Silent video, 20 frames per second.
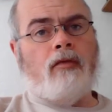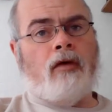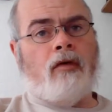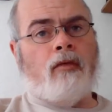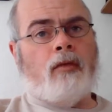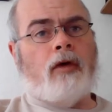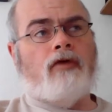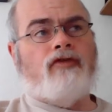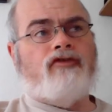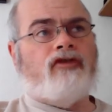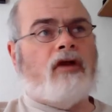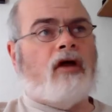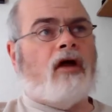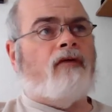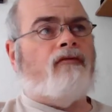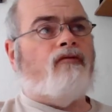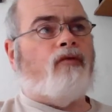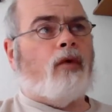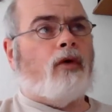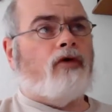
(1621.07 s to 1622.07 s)
erosion,
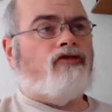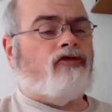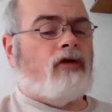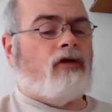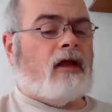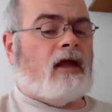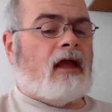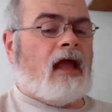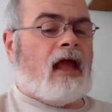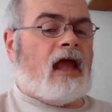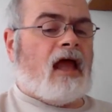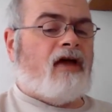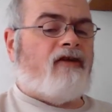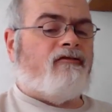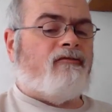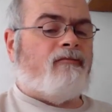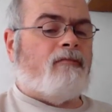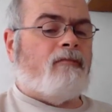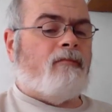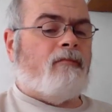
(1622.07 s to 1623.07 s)
unfortunately,
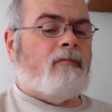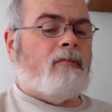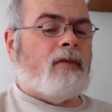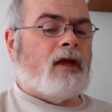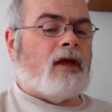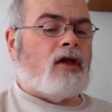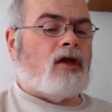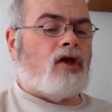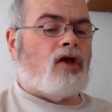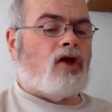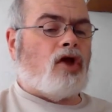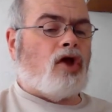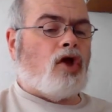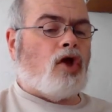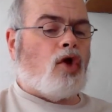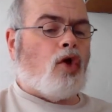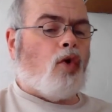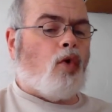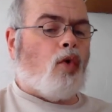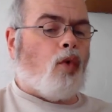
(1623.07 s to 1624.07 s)
have been
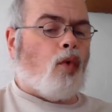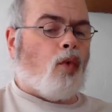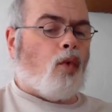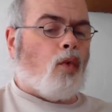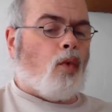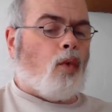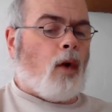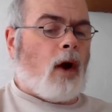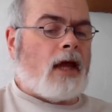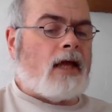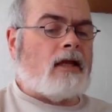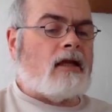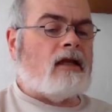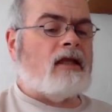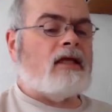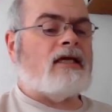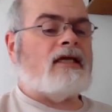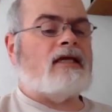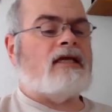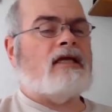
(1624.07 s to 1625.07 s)

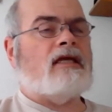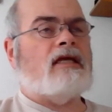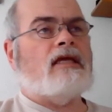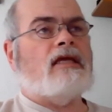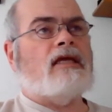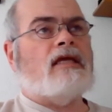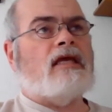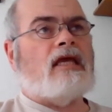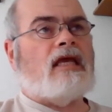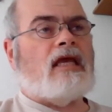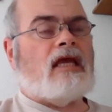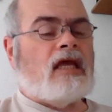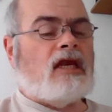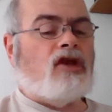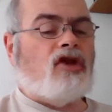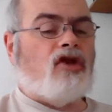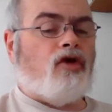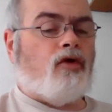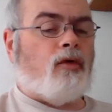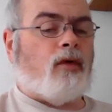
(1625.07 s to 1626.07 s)
greatly
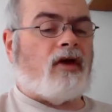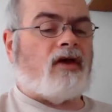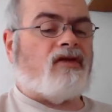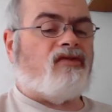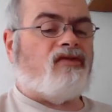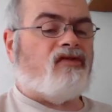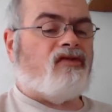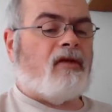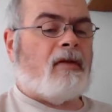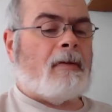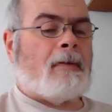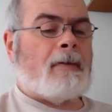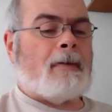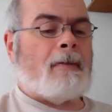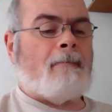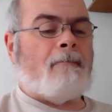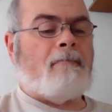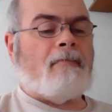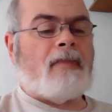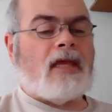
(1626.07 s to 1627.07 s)
increased
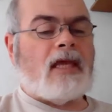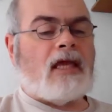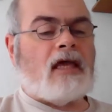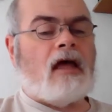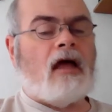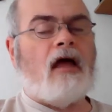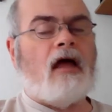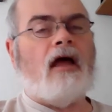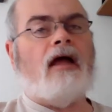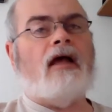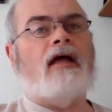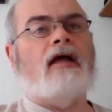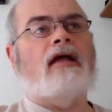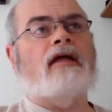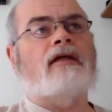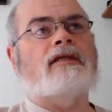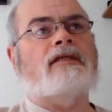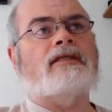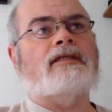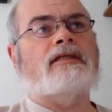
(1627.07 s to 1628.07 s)

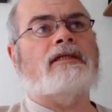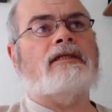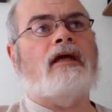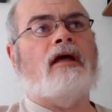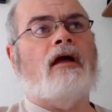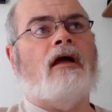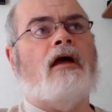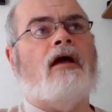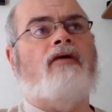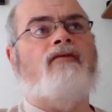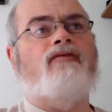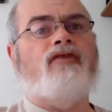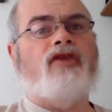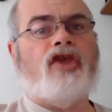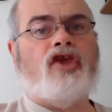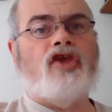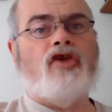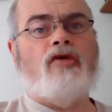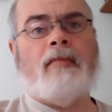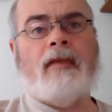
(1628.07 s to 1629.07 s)
because of
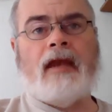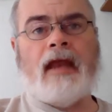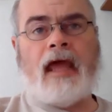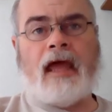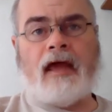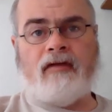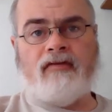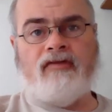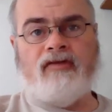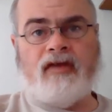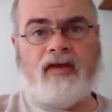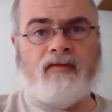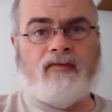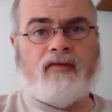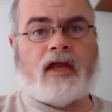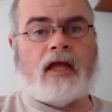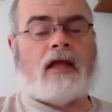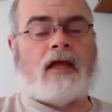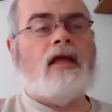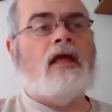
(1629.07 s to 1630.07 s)
human
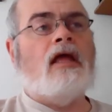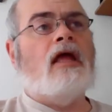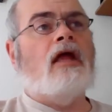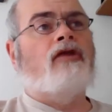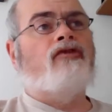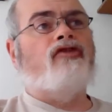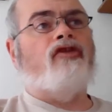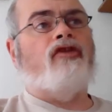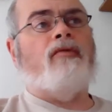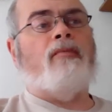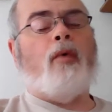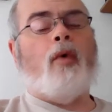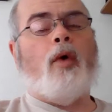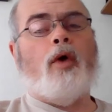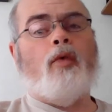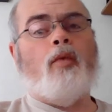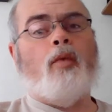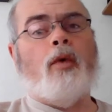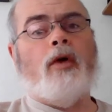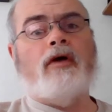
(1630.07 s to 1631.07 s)
activity, to the
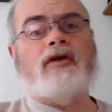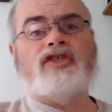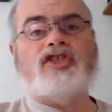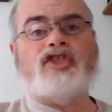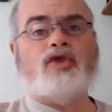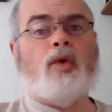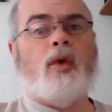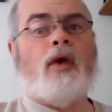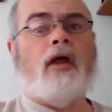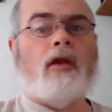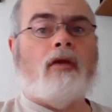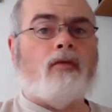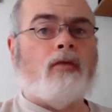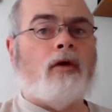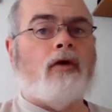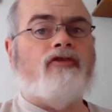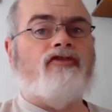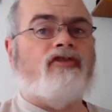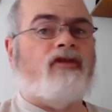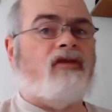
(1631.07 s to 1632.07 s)
point where soil
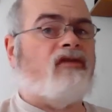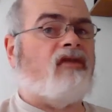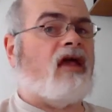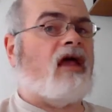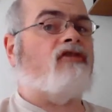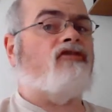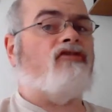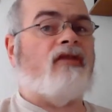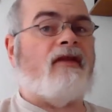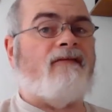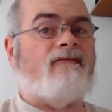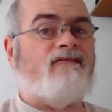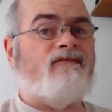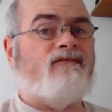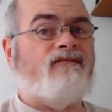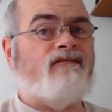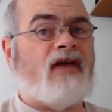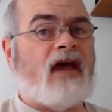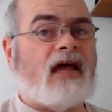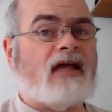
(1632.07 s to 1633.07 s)
erosion is actually
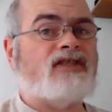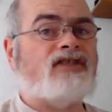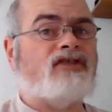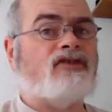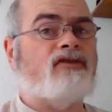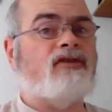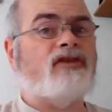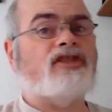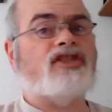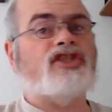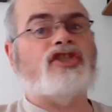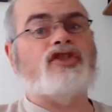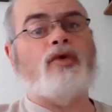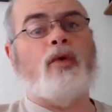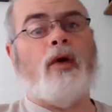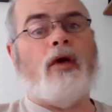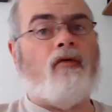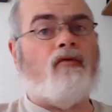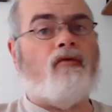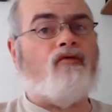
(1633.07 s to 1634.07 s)
faster than
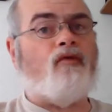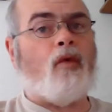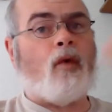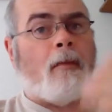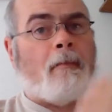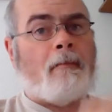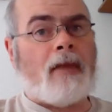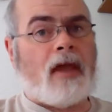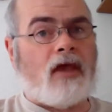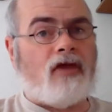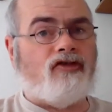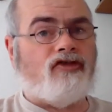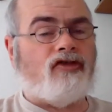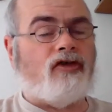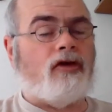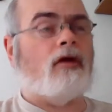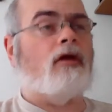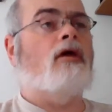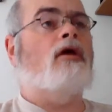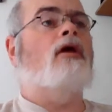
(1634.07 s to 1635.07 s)
soil
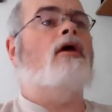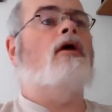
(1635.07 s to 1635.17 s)
formation.